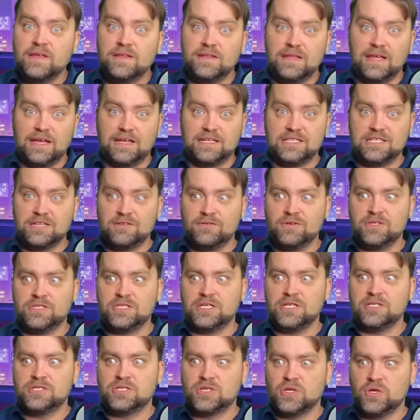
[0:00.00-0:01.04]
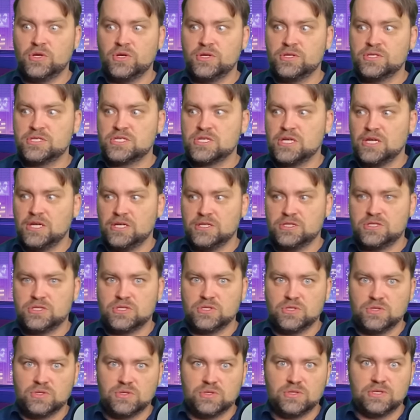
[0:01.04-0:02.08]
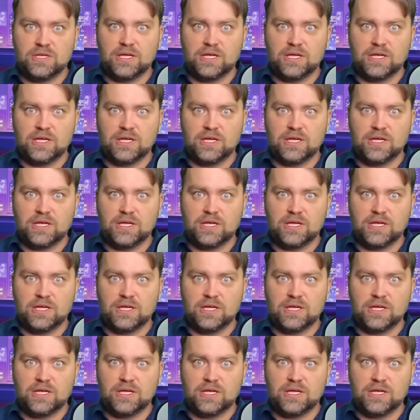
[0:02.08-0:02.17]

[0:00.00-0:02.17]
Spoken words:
The activity turns into